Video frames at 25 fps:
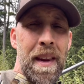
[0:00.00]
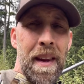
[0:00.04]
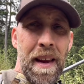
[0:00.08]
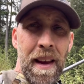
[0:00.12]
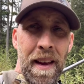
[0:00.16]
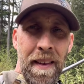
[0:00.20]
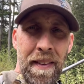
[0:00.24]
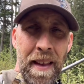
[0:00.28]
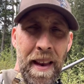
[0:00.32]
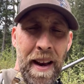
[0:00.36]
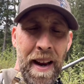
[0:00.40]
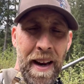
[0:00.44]

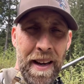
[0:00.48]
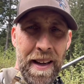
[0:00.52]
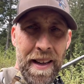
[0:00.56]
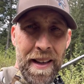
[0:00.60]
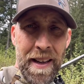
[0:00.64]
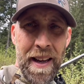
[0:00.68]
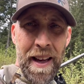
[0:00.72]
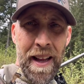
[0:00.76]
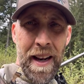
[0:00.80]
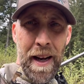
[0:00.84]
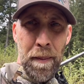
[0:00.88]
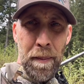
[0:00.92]
And then I can
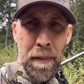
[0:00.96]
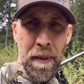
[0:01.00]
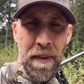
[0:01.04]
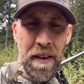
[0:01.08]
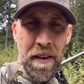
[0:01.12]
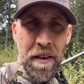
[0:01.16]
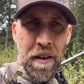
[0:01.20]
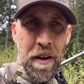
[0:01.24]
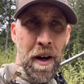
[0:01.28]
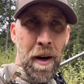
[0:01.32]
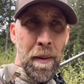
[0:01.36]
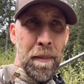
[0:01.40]
get up in the
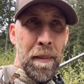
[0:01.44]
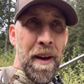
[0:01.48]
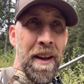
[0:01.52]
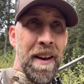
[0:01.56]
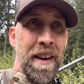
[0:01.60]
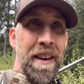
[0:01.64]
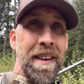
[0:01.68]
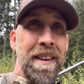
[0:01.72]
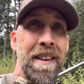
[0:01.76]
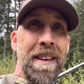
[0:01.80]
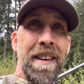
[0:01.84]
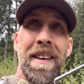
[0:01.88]
top
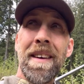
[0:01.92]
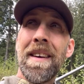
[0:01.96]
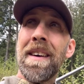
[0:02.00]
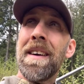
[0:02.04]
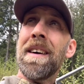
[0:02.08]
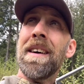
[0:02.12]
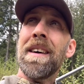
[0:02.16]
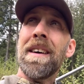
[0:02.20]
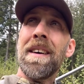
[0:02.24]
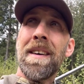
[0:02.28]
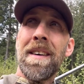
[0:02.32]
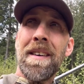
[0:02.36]
end.
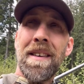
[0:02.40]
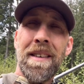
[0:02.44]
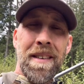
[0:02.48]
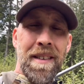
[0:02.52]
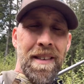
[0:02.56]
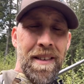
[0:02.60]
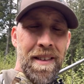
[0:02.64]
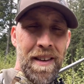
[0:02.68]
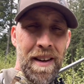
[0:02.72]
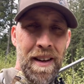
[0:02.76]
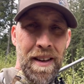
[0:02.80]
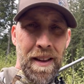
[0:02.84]

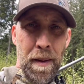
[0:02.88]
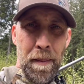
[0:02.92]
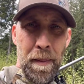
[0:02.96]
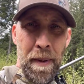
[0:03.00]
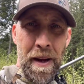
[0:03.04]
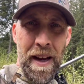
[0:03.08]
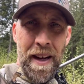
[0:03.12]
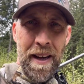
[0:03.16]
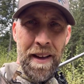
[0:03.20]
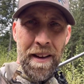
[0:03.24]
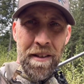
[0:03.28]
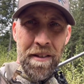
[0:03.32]
At the back,